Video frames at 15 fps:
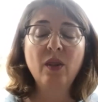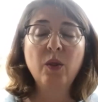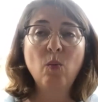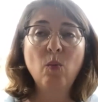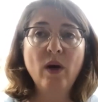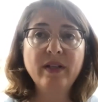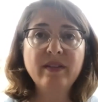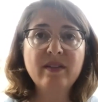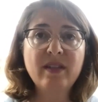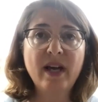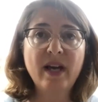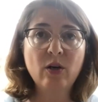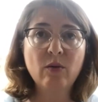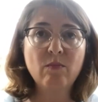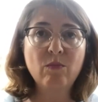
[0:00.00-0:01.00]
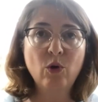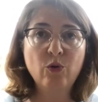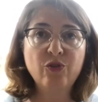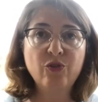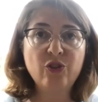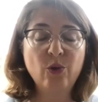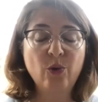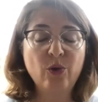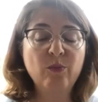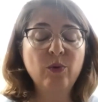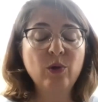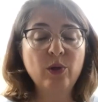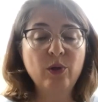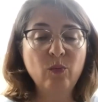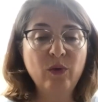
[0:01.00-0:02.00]
the ones that are most
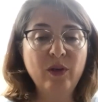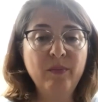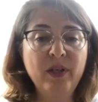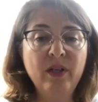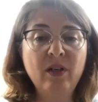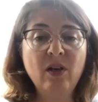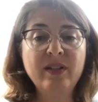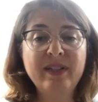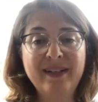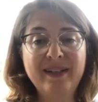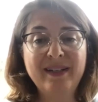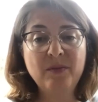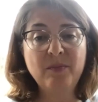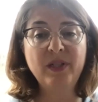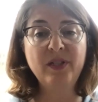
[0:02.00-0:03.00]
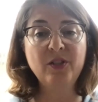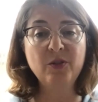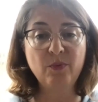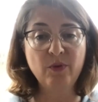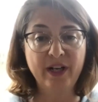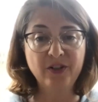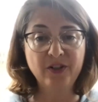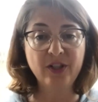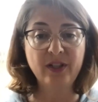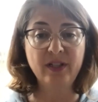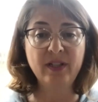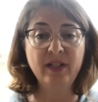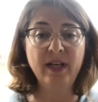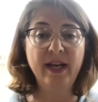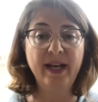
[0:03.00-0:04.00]
notable in women tend to be
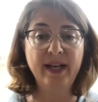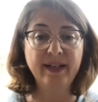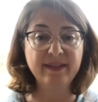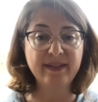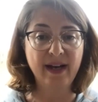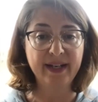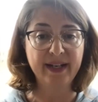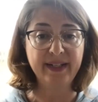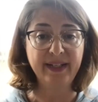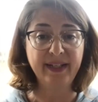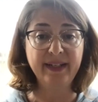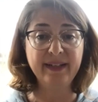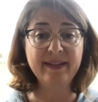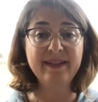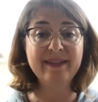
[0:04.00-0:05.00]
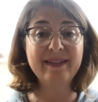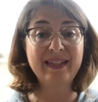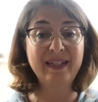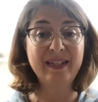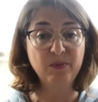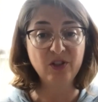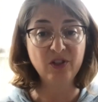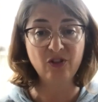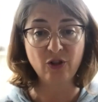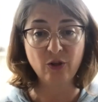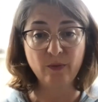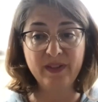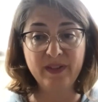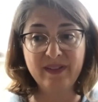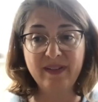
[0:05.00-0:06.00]
depression, anxiety, sleep
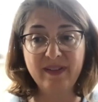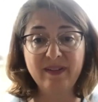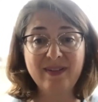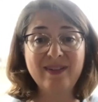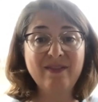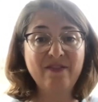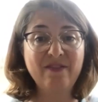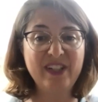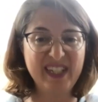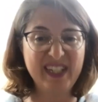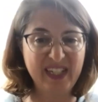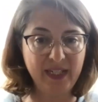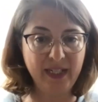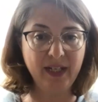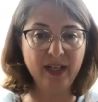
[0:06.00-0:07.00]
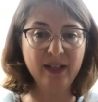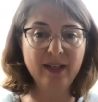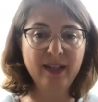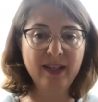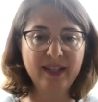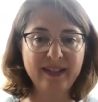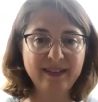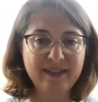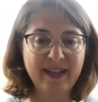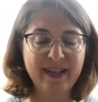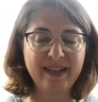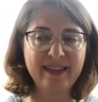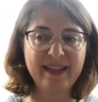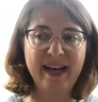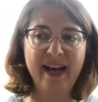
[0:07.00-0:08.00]
disturbances, fatigue, things
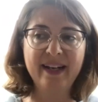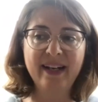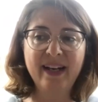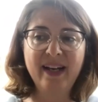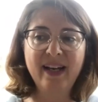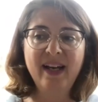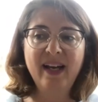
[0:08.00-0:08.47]
like that.